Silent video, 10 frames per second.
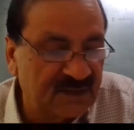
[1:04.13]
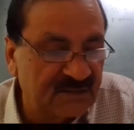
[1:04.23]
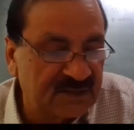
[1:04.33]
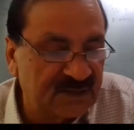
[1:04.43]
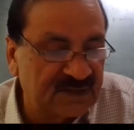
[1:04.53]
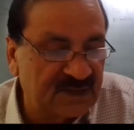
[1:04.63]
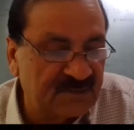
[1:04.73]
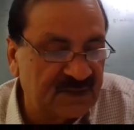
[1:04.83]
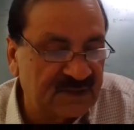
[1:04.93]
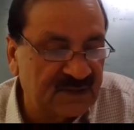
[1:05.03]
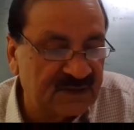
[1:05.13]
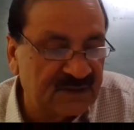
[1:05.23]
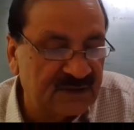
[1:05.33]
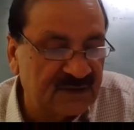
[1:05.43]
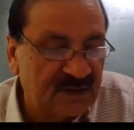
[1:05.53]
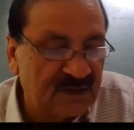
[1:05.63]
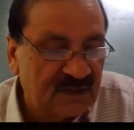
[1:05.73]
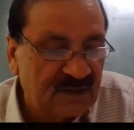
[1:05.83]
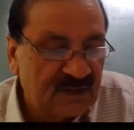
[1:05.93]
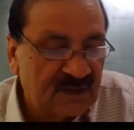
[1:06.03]
in business administration,
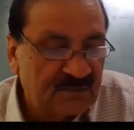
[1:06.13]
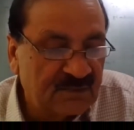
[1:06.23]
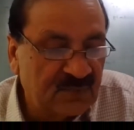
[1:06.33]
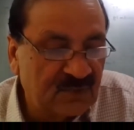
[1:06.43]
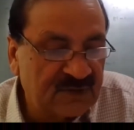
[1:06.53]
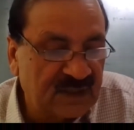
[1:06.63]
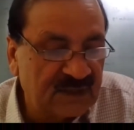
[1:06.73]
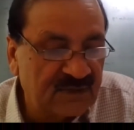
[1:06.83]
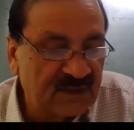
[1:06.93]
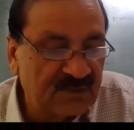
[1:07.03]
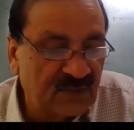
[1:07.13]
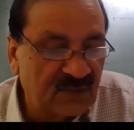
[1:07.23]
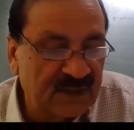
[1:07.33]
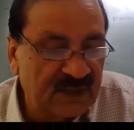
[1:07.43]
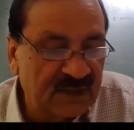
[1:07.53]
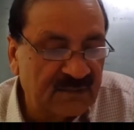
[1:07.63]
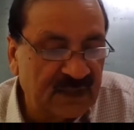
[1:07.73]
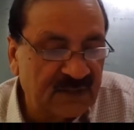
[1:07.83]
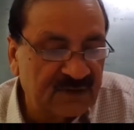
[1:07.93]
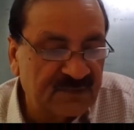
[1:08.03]
postgraduate diploma in
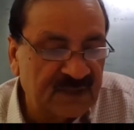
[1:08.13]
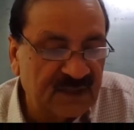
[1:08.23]
management,